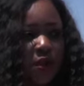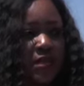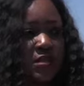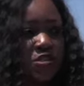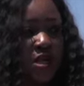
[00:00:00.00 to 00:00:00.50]
we are
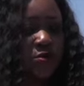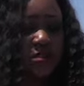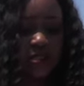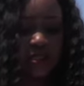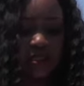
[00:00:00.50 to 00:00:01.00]
in a drought
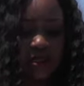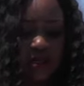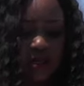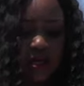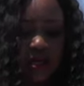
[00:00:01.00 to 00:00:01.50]

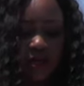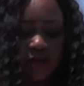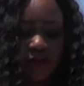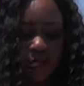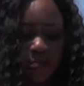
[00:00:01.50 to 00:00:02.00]
season,
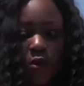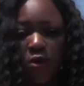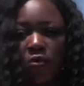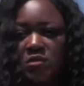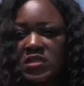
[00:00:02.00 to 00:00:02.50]
even the
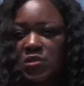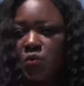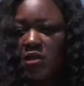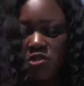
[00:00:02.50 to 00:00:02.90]
boreholes that we are